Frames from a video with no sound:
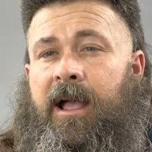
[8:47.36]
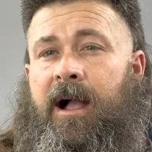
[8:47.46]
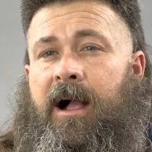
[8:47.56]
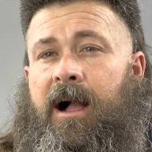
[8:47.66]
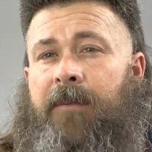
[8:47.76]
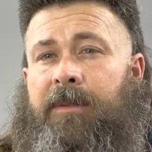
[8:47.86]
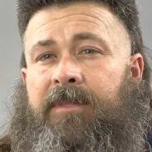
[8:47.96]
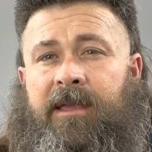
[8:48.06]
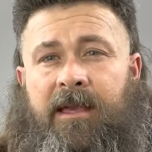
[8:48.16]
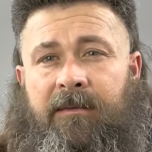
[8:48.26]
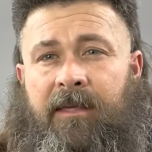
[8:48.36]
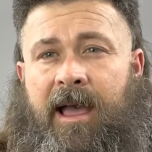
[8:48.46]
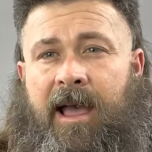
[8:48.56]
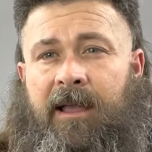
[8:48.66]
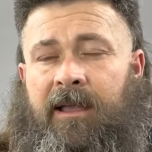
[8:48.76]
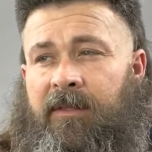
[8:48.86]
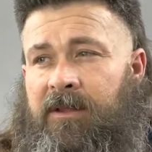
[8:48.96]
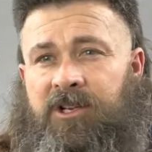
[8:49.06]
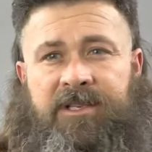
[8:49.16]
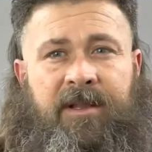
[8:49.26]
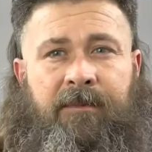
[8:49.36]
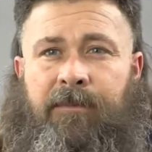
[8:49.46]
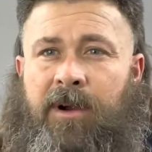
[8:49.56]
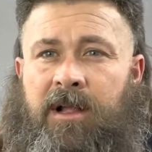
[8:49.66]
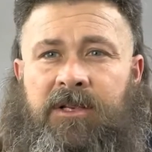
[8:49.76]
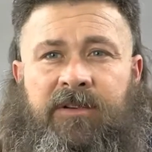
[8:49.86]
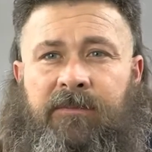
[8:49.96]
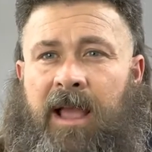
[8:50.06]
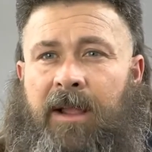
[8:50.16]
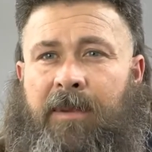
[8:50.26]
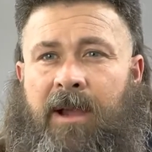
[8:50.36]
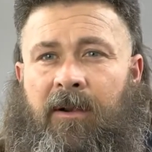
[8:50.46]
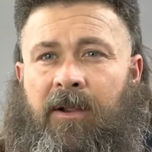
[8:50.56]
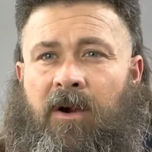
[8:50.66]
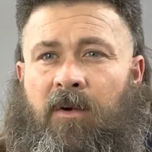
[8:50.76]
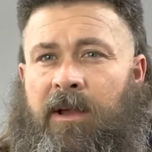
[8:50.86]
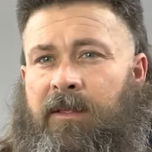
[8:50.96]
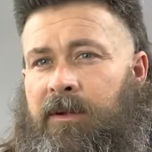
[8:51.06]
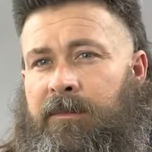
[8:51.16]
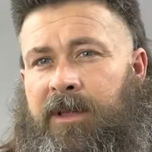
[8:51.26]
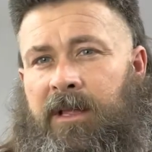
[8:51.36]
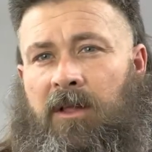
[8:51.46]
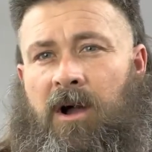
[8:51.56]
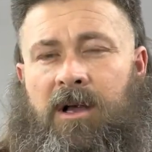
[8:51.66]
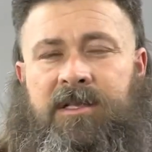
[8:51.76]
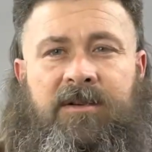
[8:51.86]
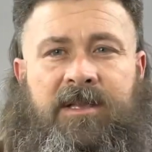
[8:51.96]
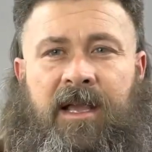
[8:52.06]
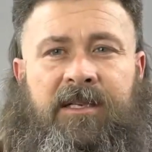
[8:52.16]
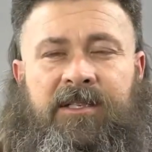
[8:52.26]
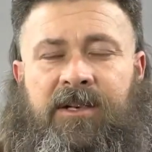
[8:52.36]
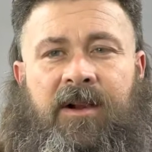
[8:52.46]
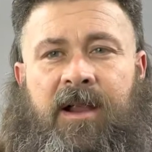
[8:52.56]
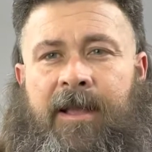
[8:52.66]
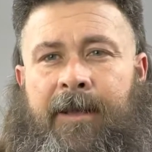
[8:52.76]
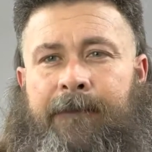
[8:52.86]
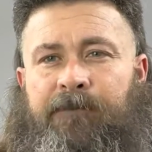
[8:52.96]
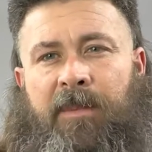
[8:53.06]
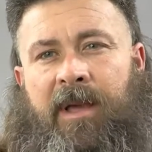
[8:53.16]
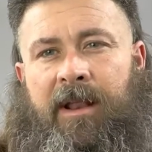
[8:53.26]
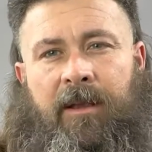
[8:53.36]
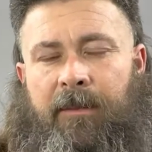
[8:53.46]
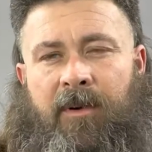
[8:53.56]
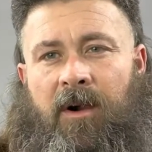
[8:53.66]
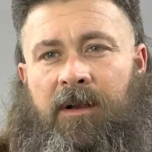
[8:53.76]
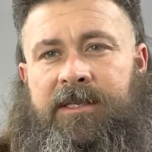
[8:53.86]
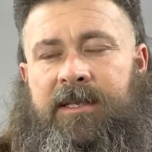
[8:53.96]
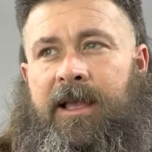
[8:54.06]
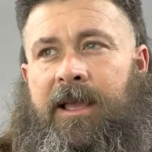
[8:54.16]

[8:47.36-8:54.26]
I'm thinking that, and then just a bunch of black powder coat, whether it be gloss or texture, depending on the parts.